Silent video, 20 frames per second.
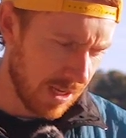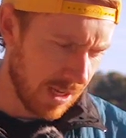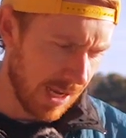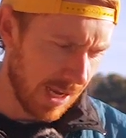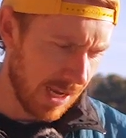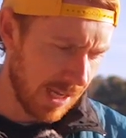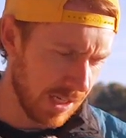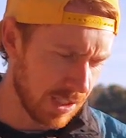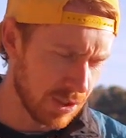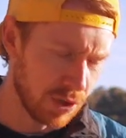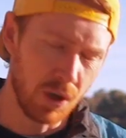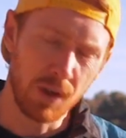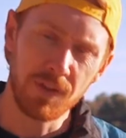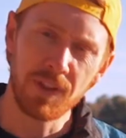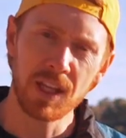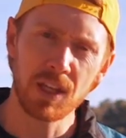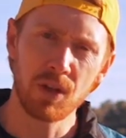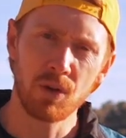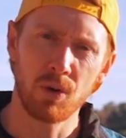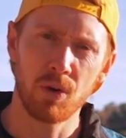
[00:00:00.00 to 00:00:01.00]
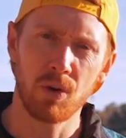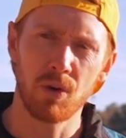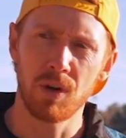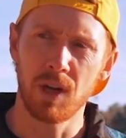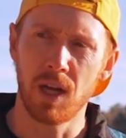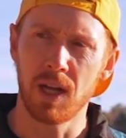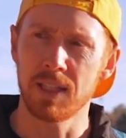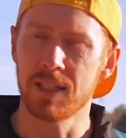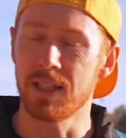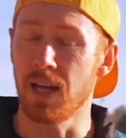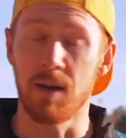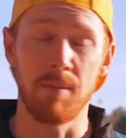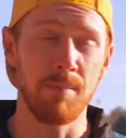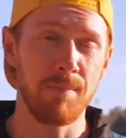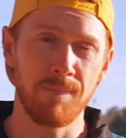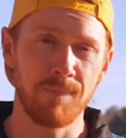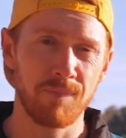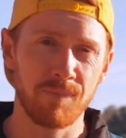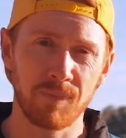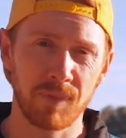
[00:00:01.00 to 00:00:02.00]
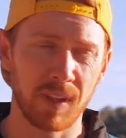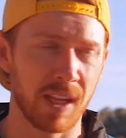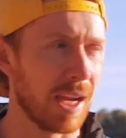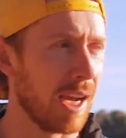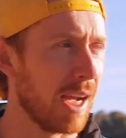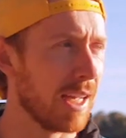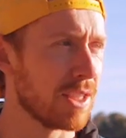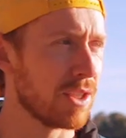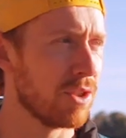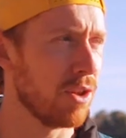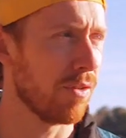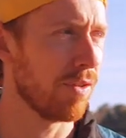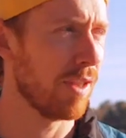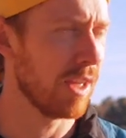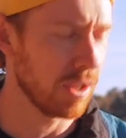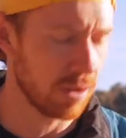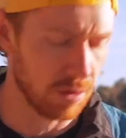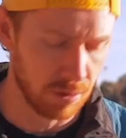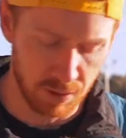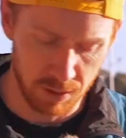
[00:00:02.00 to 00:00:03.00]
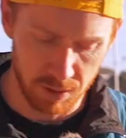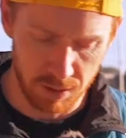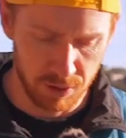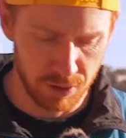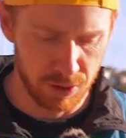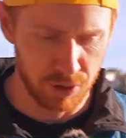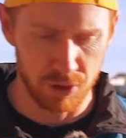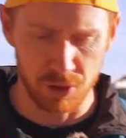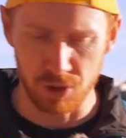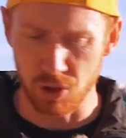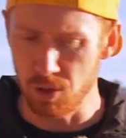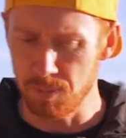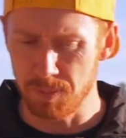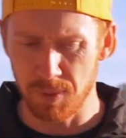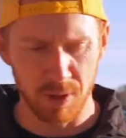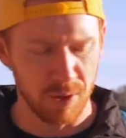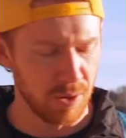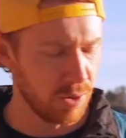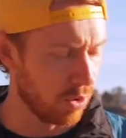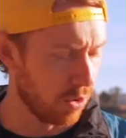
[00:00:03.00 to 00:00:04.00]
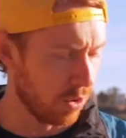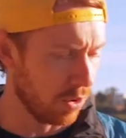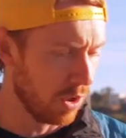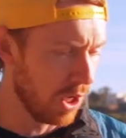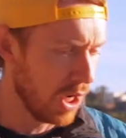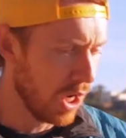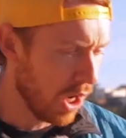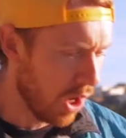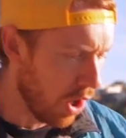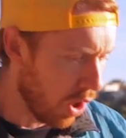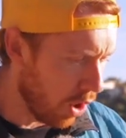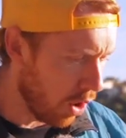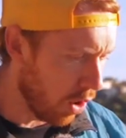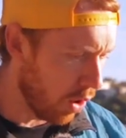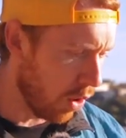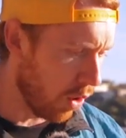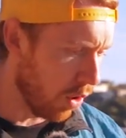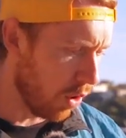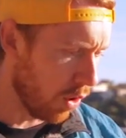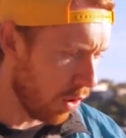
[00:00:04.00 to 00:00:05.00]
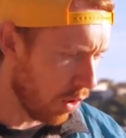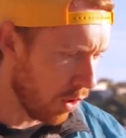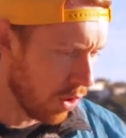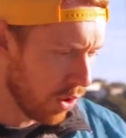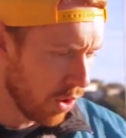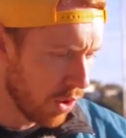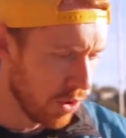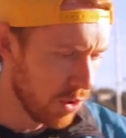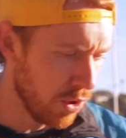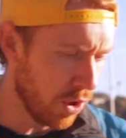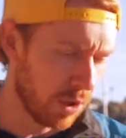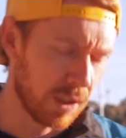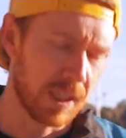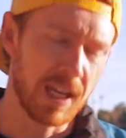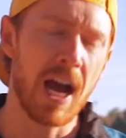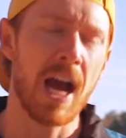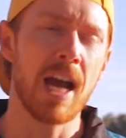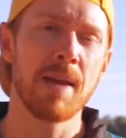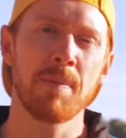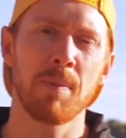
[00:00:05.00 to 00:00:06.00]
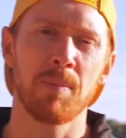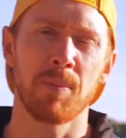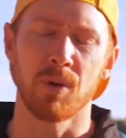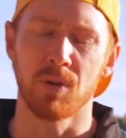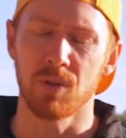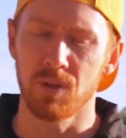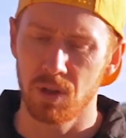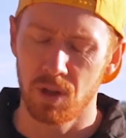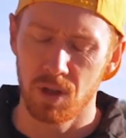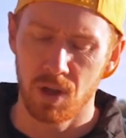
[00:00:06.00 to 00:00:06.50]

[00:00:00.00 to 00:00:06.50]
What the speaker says: And it's not that you're dumb, it's not that you're stupid or not capable.